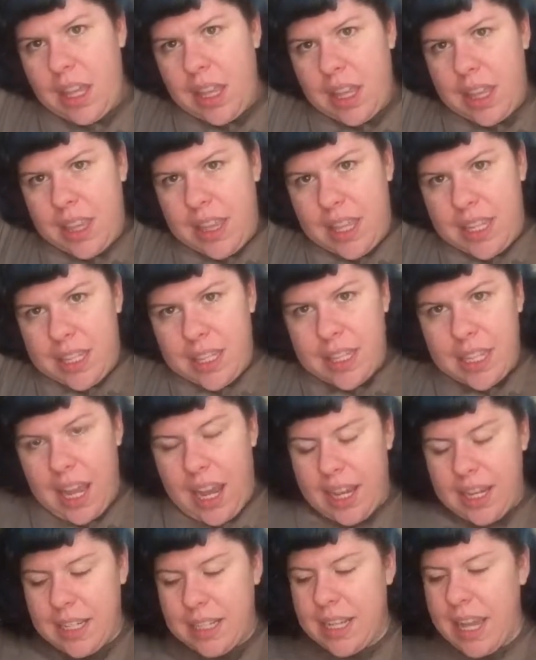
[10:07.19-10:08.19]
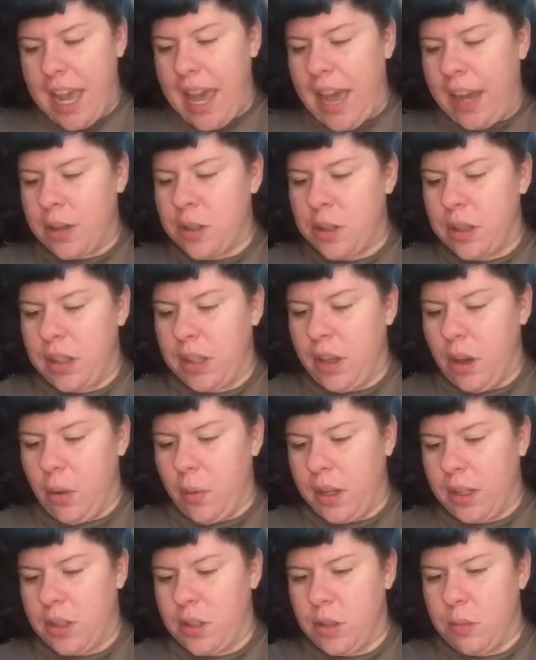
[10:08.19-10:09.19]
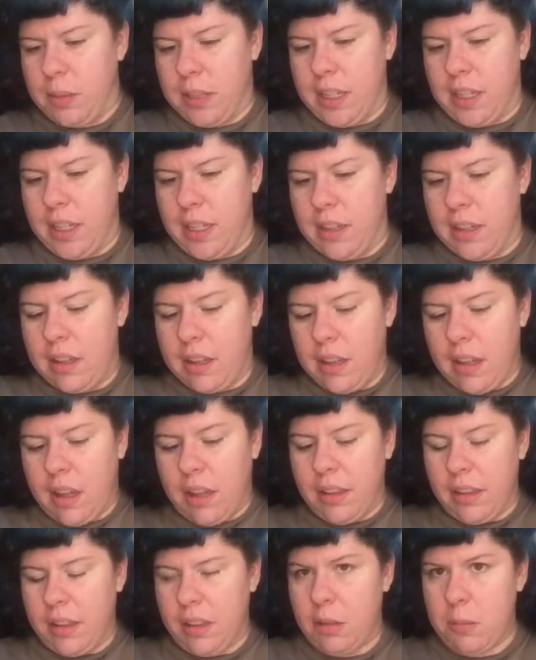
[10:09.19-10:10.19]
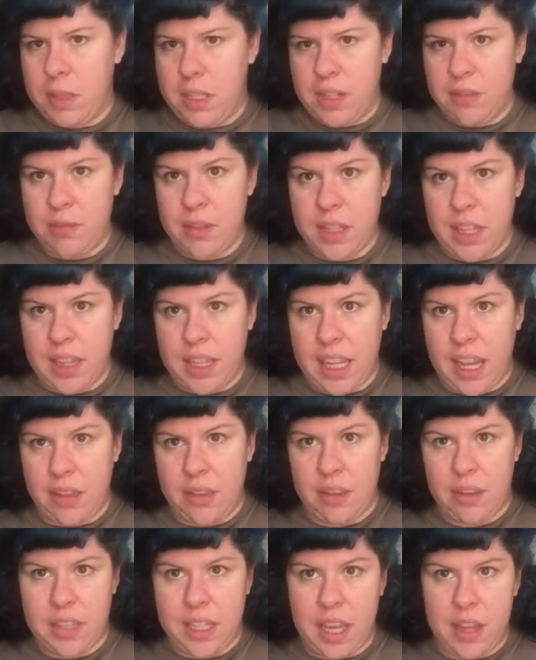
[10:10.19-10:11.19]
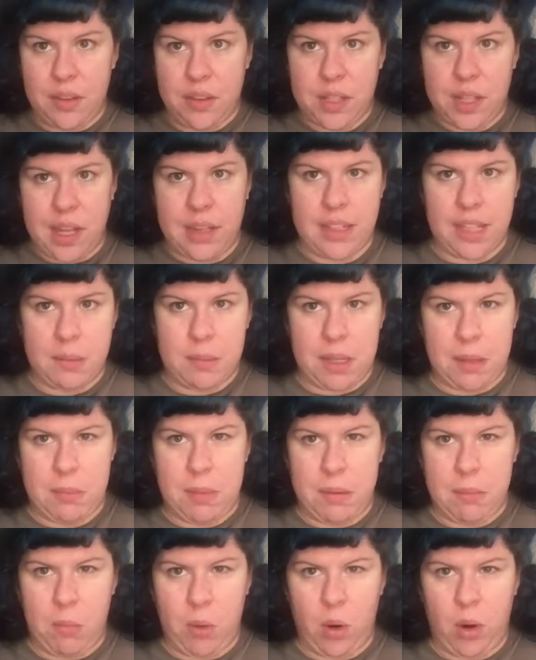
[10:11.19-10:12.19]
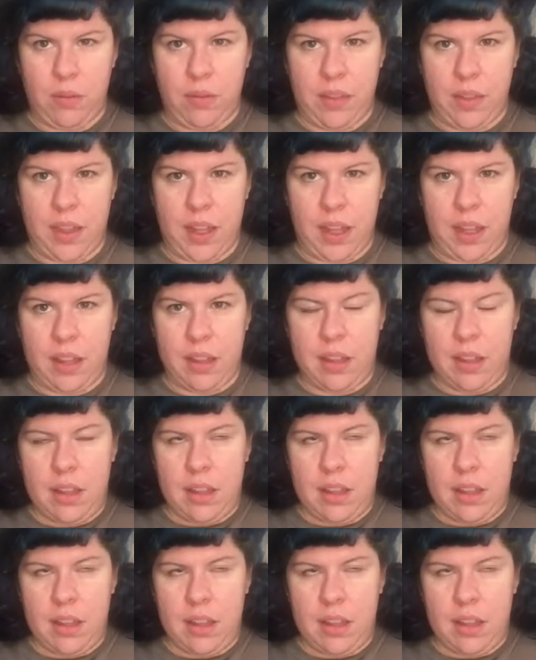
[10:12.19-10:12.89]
this side is actually going to be a little bit different than the other. The other side is going to be a bit more of the,